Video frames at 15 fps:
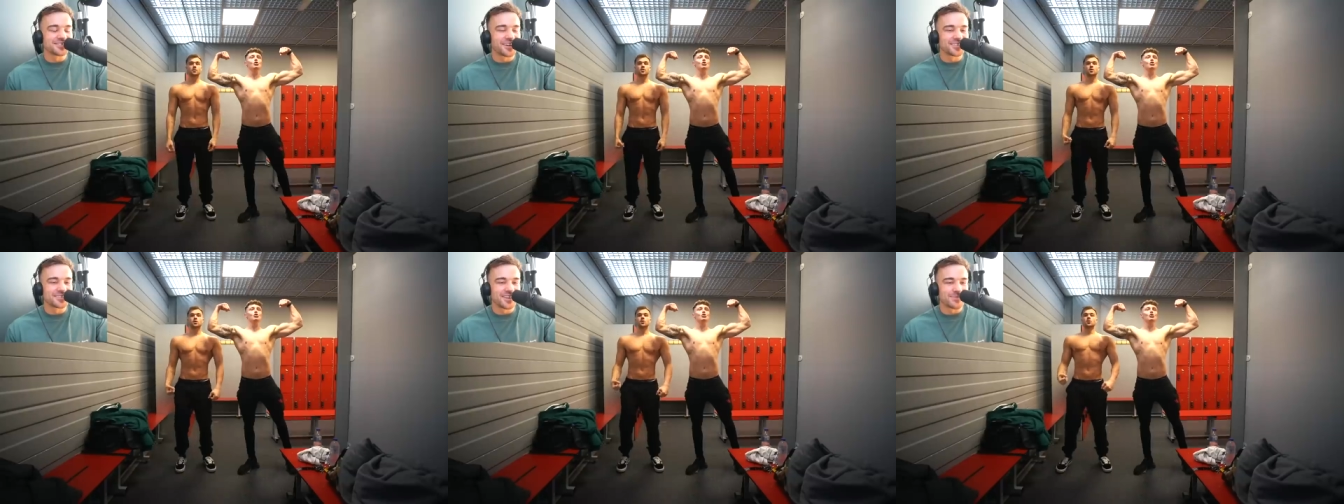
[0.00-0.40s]

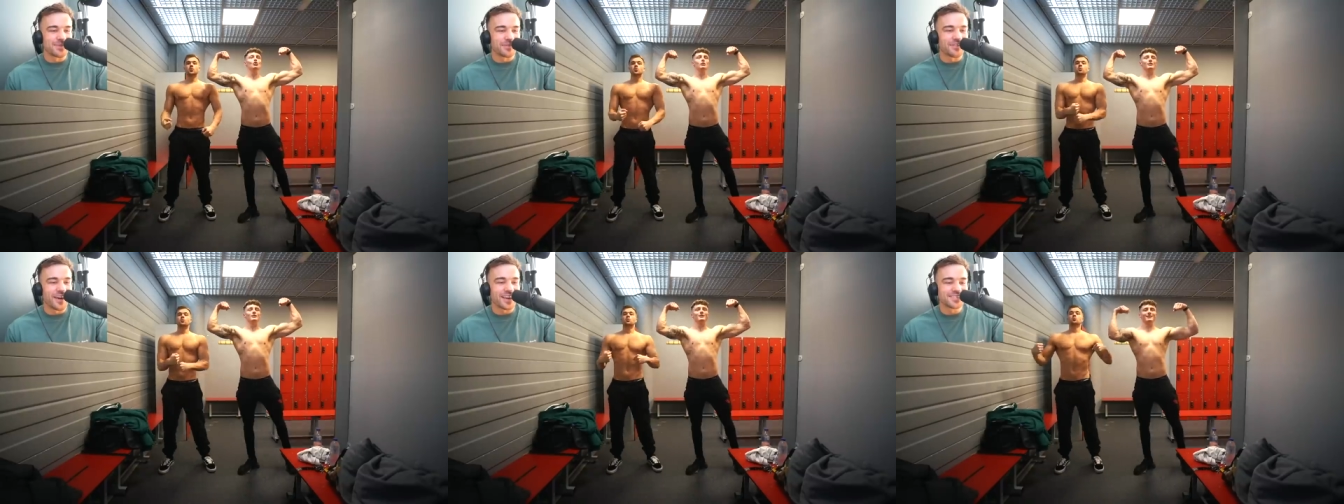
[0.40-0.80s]
starting to see it in
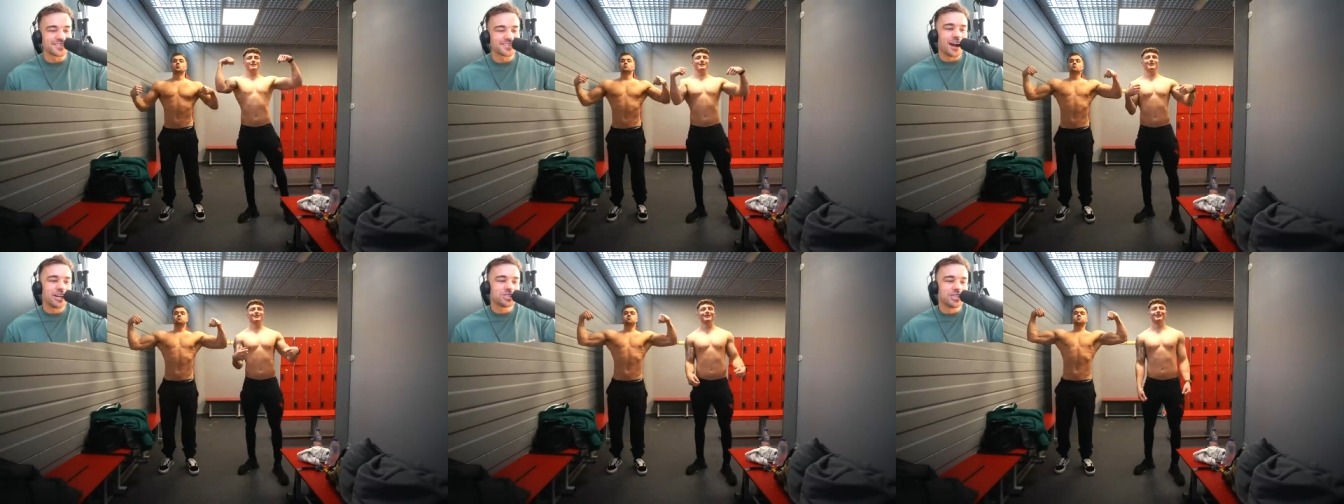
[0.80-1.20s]
my
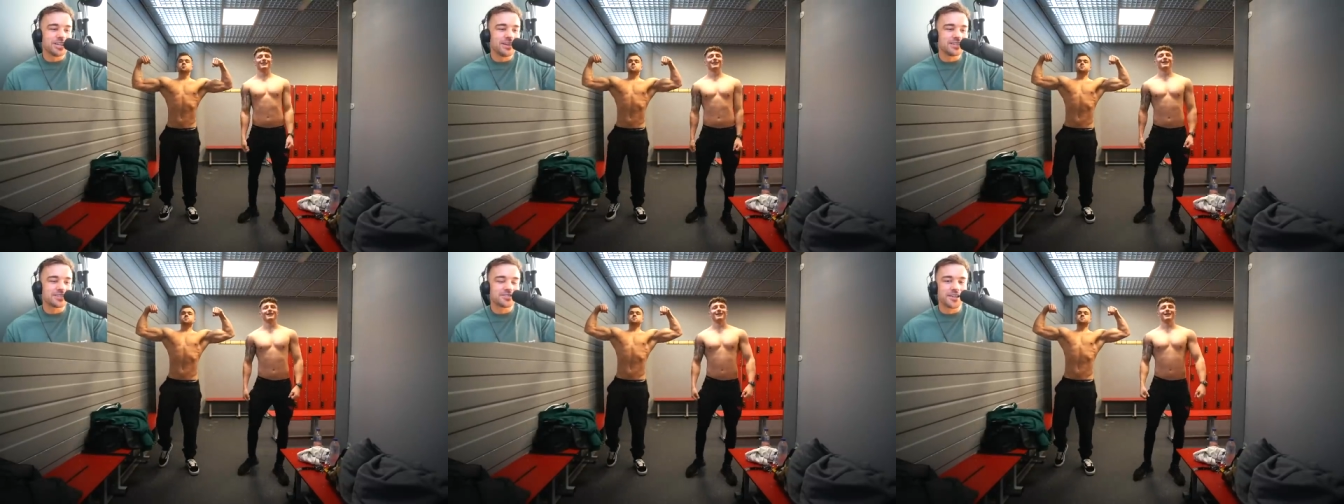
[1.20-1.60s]
face. I
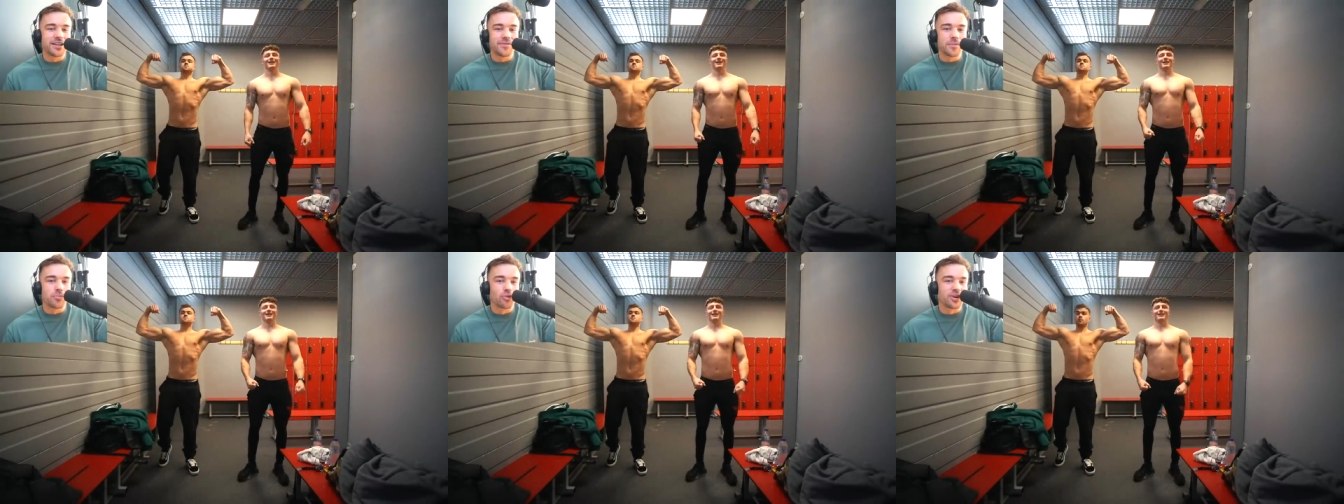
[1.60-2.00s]
actually, this is
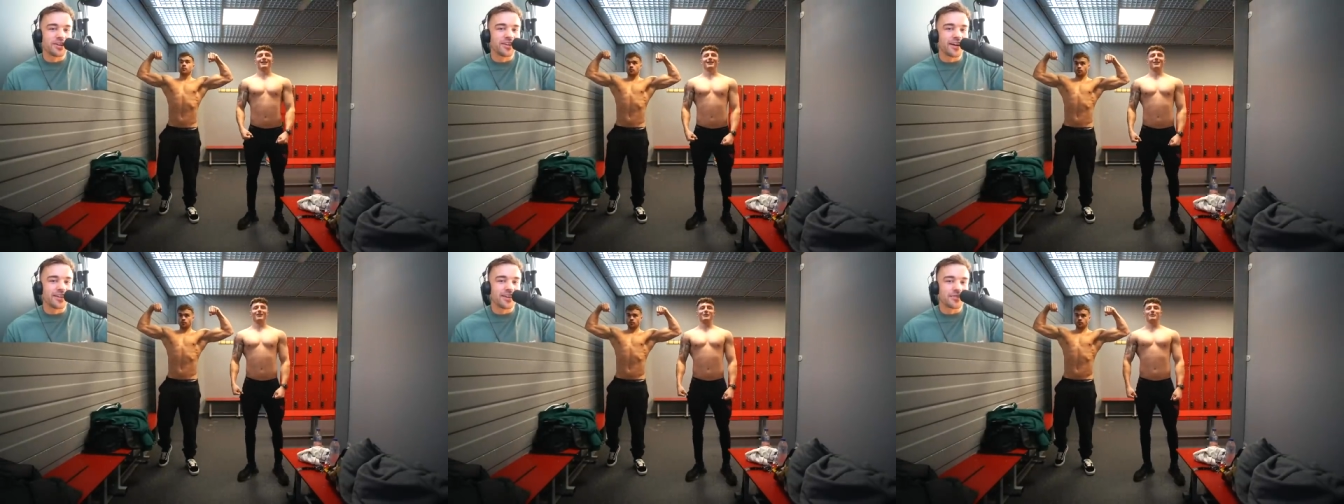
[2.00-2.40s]
another
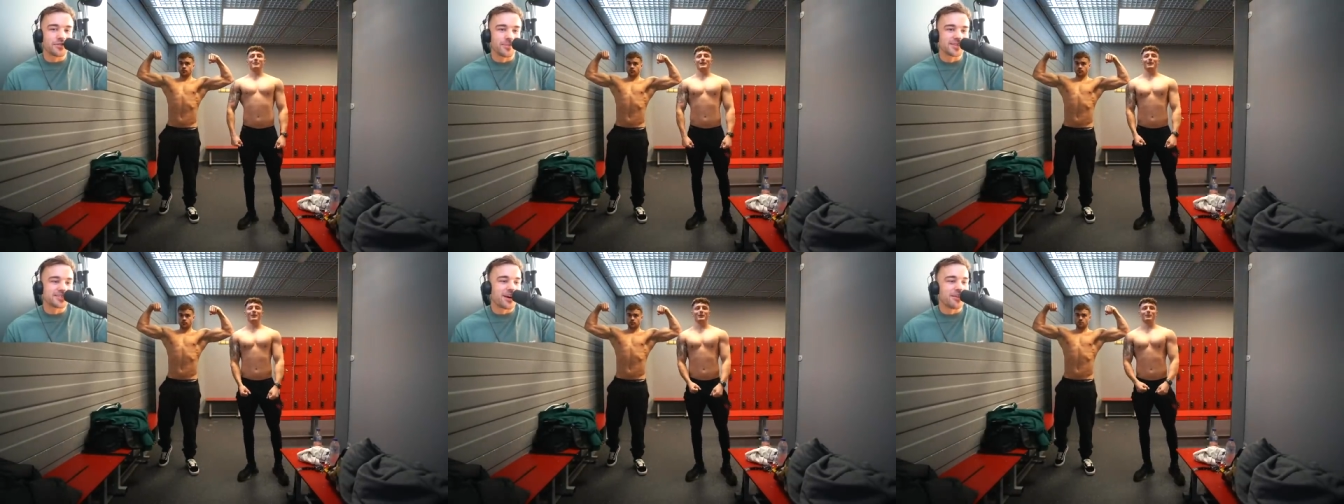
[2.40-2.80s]
brilliant idea
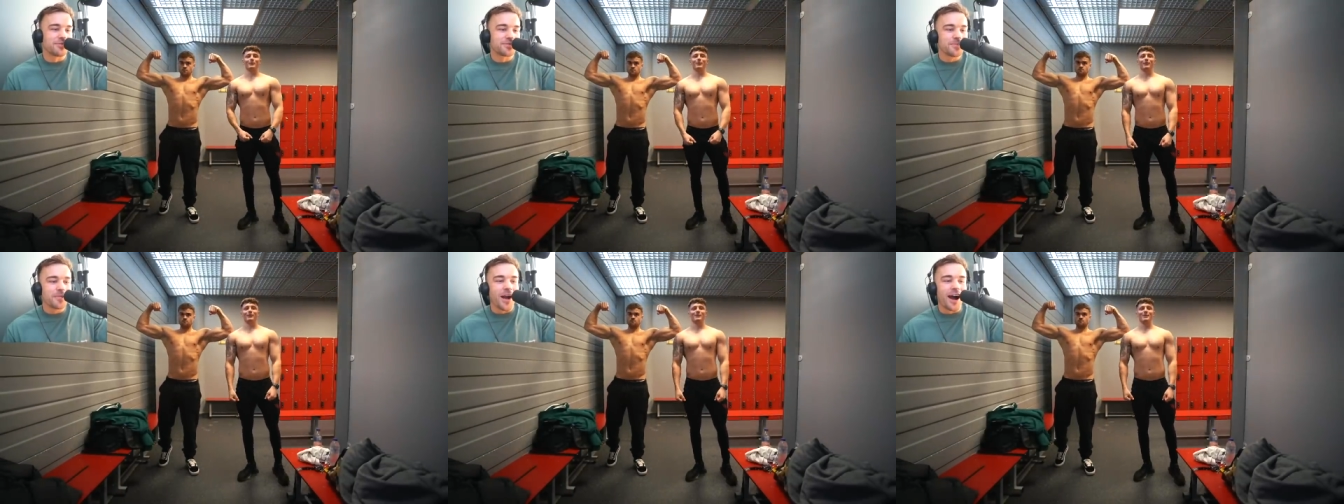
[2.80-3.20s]
for
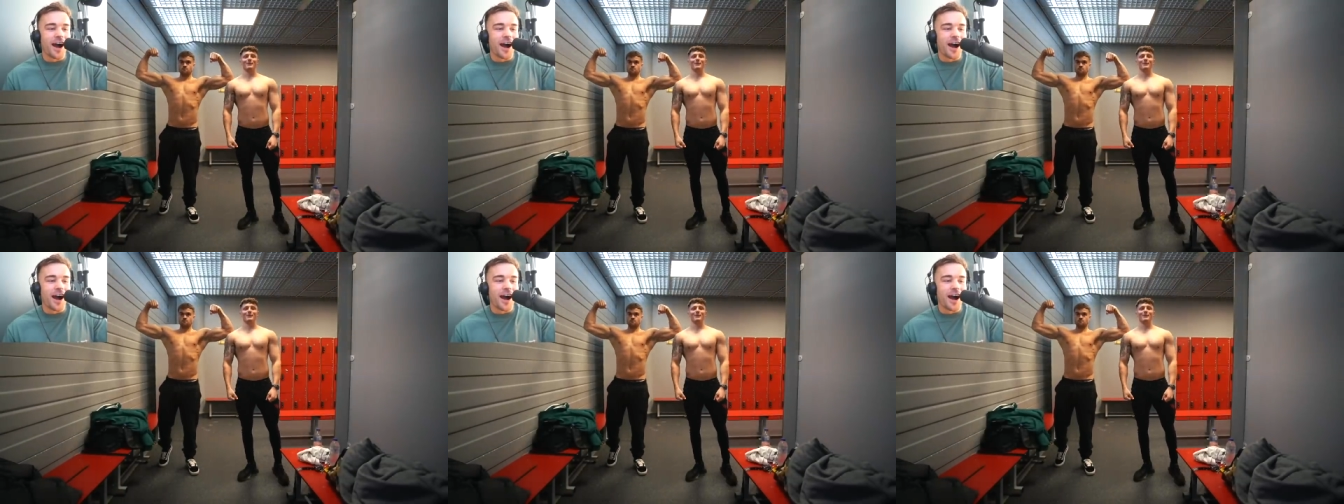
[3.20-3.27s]
myself.